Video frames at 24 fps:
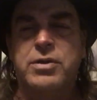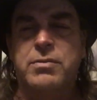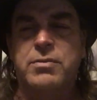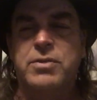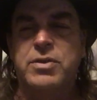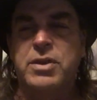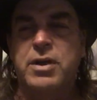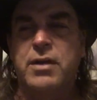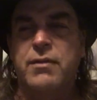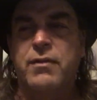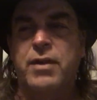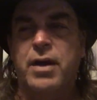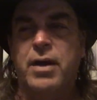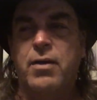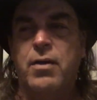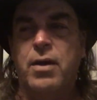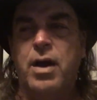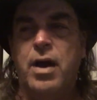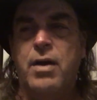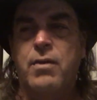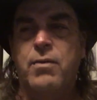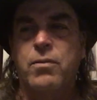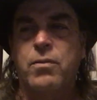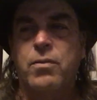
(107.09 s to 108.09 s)
some stuff
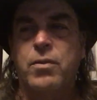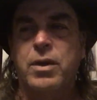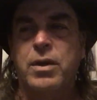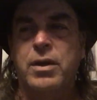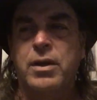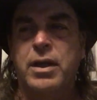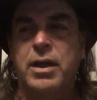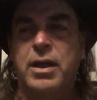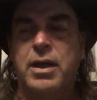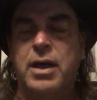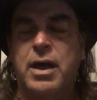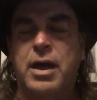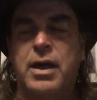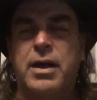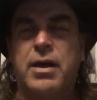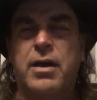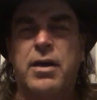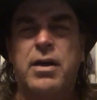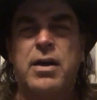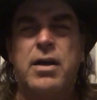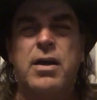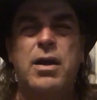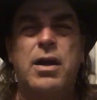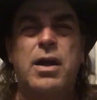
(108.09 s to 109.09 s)
I really kind
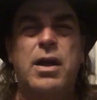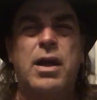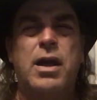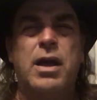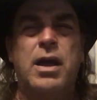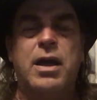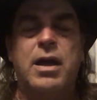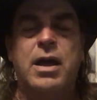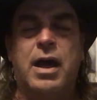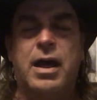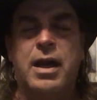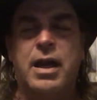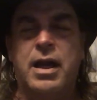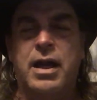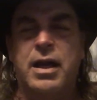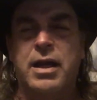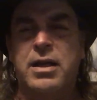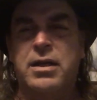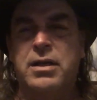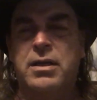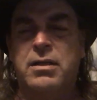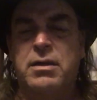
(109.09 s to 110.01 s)
of